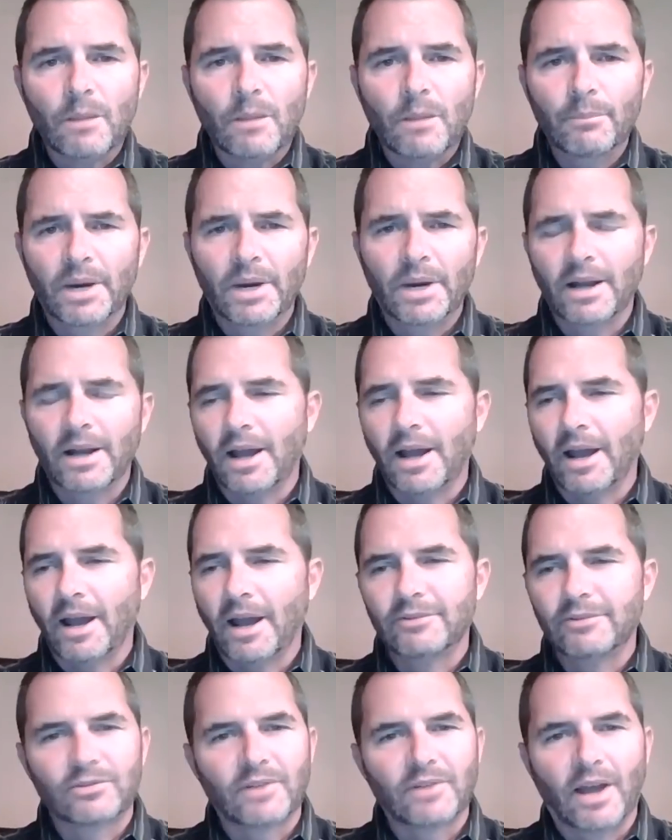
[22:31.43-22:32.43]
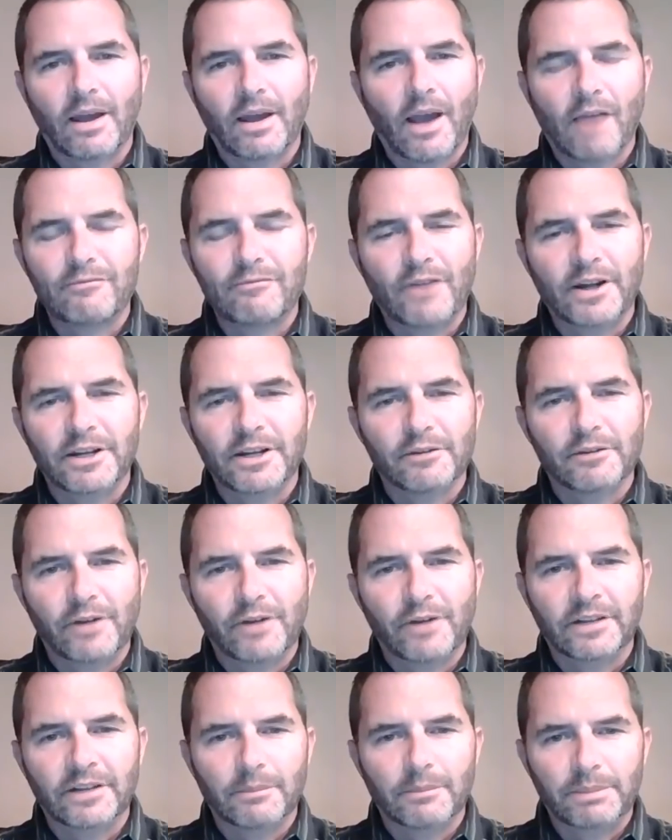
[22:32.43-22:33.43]
But I find it
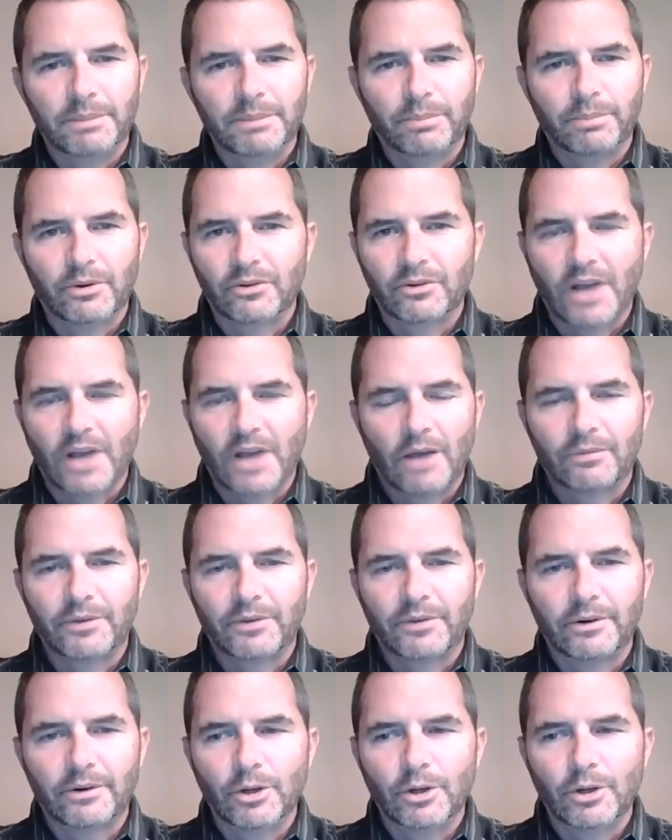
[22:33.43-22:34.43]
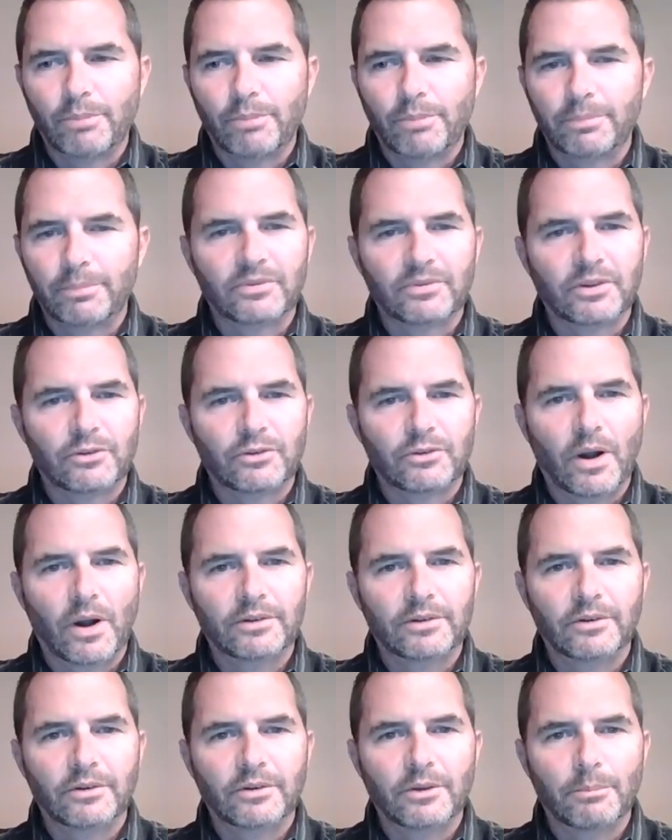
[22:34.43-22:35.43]
funny that people are just out there, you know, purposely
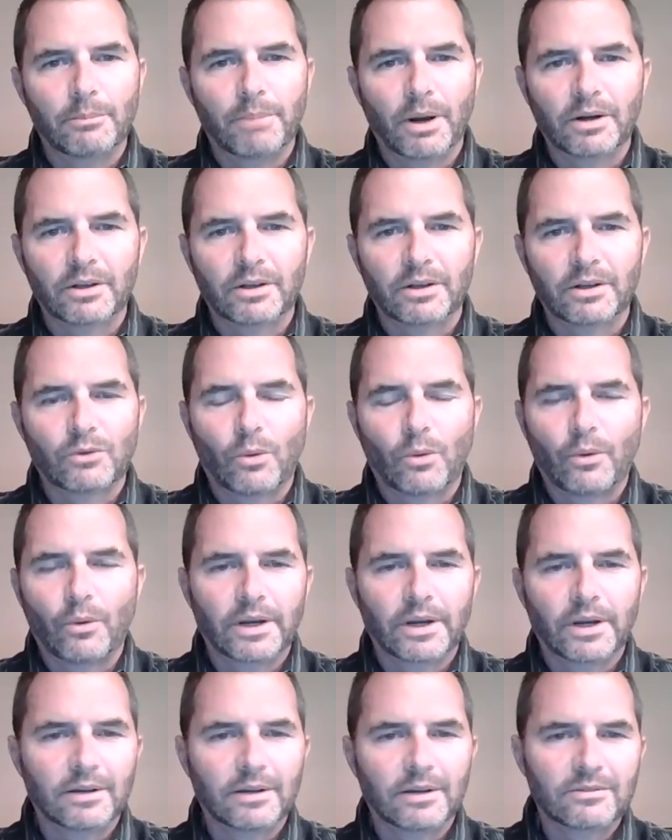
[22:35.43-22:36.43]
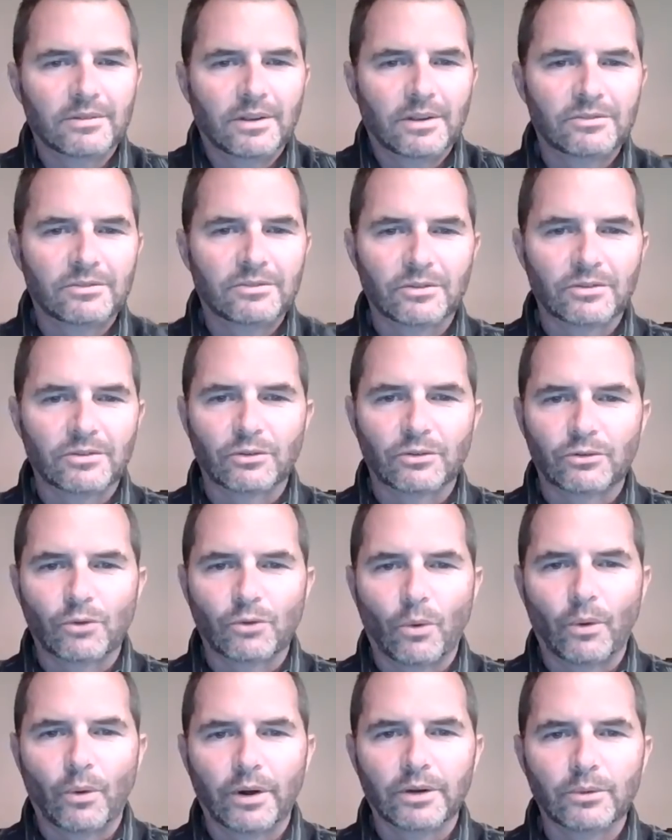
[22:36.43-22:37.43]
trying to debunk a story. And it's just a
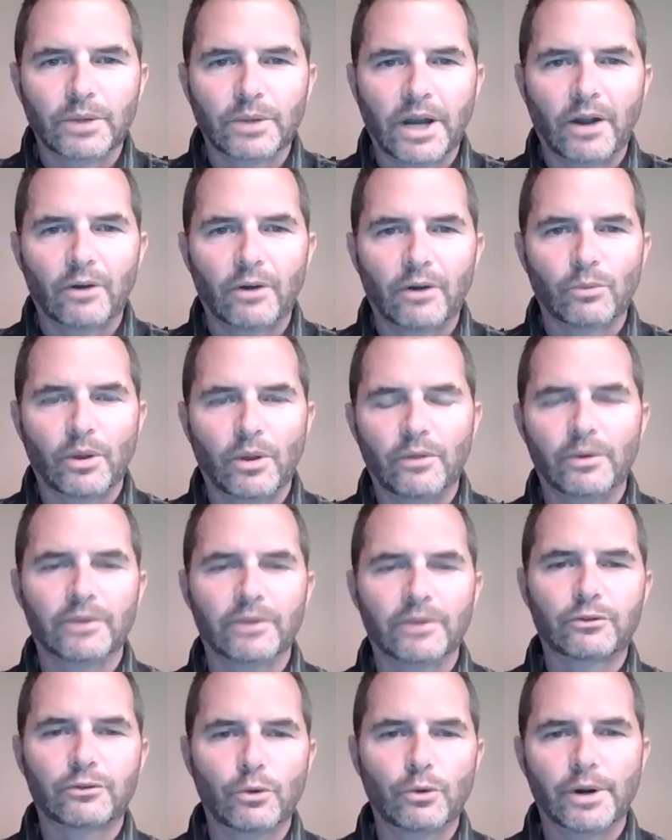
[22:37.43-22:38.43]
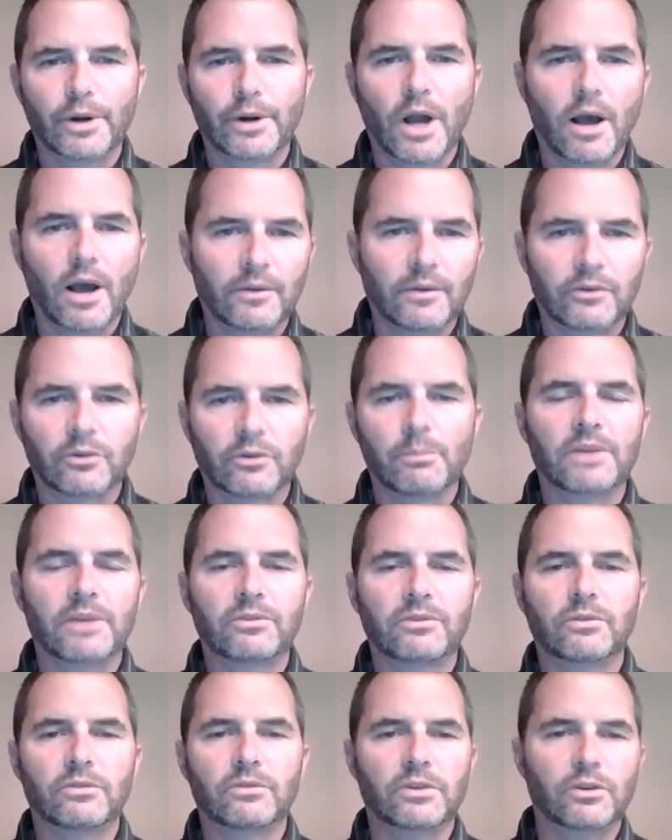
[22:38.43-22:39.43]
story. Who cares whether it's true or not? There's a
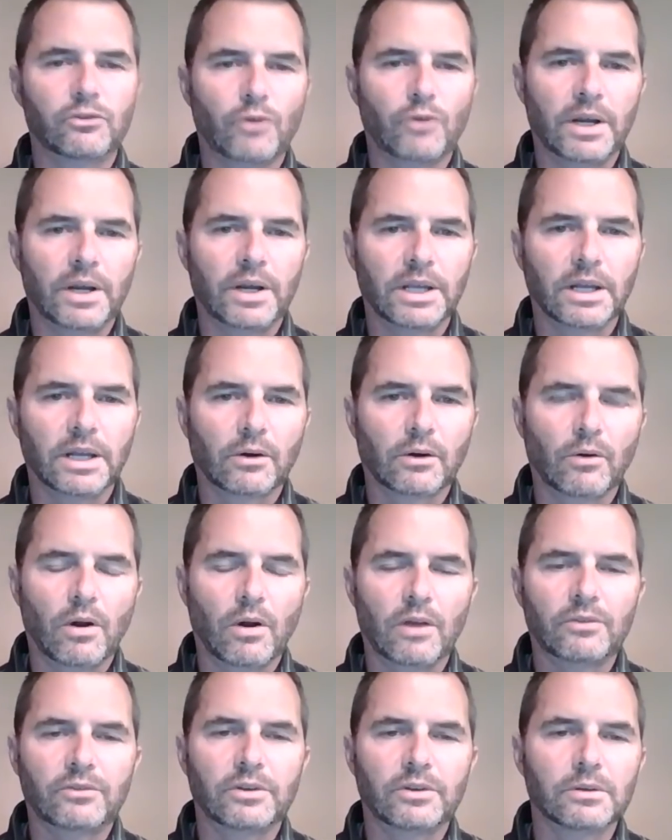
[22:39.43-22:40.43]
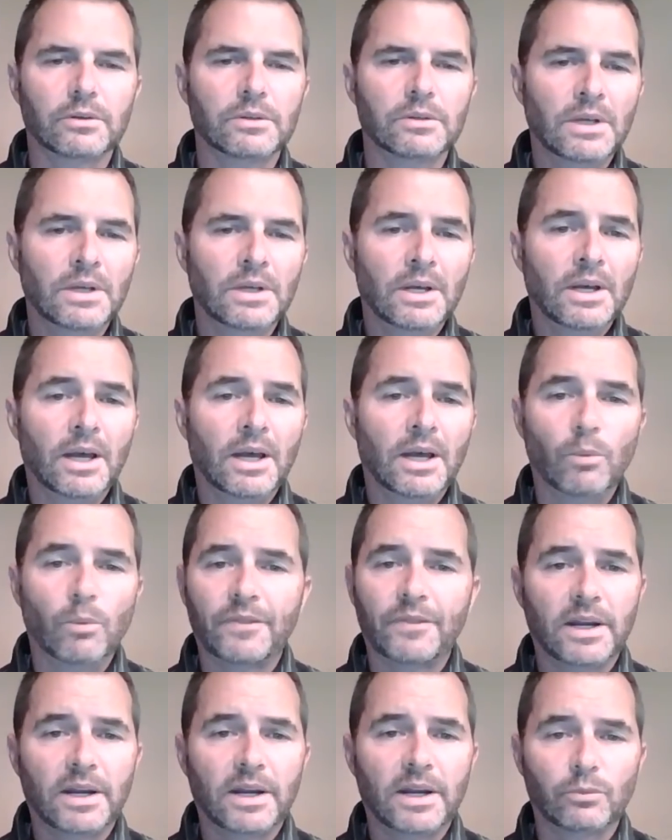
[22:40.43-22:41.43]
message he's trying to get across to you. And
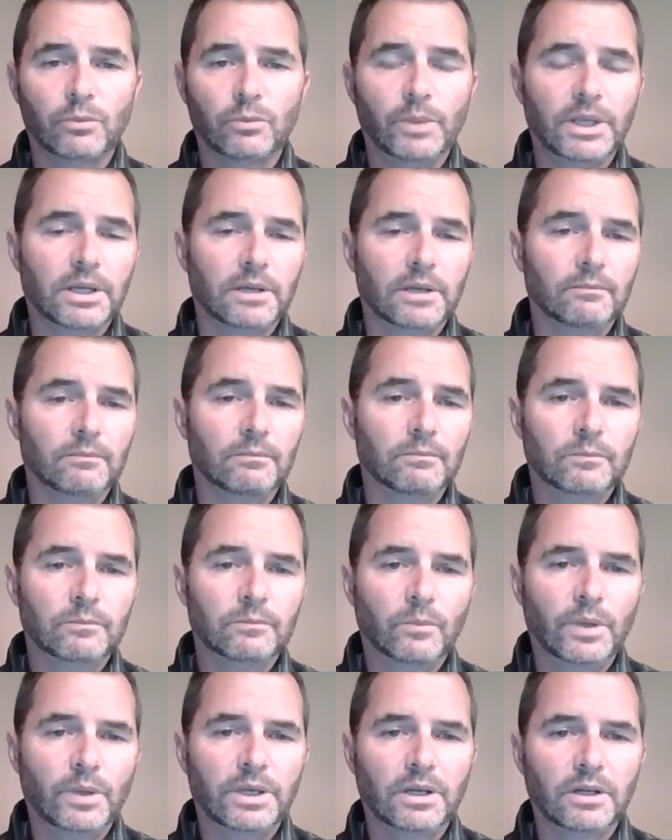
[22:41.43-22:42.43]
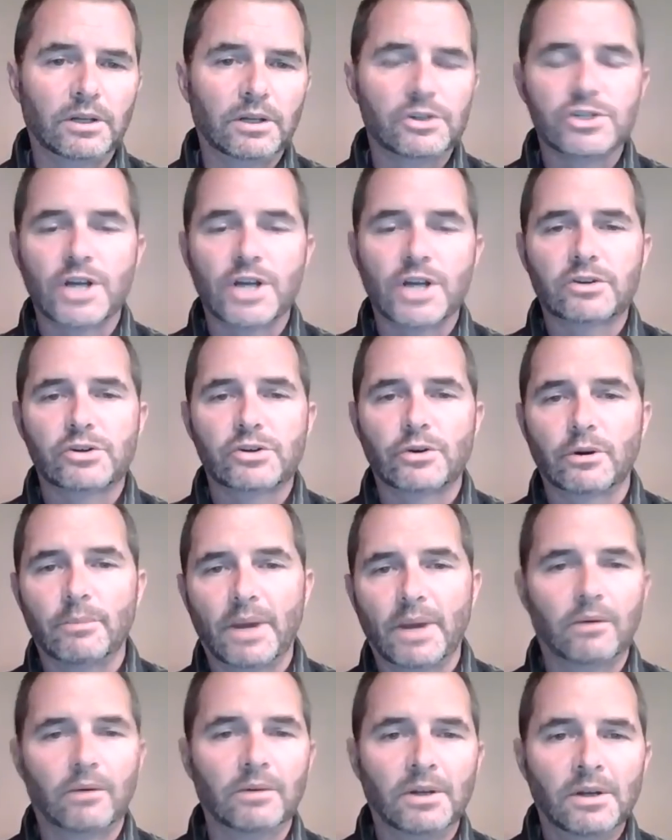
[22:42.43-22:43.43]
what that is, we can conjecture
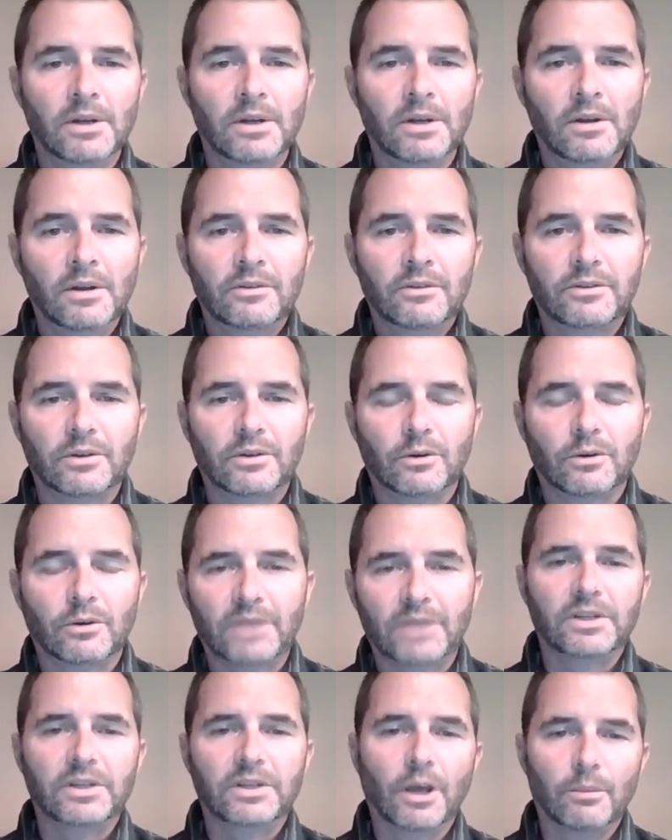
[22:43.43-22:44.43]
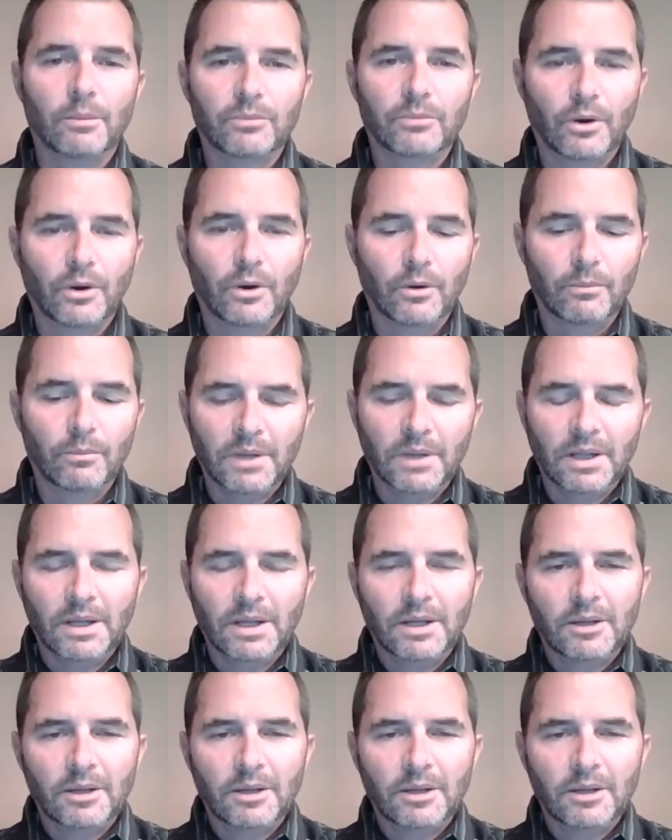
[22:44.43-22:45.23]
about till Bessie comes home.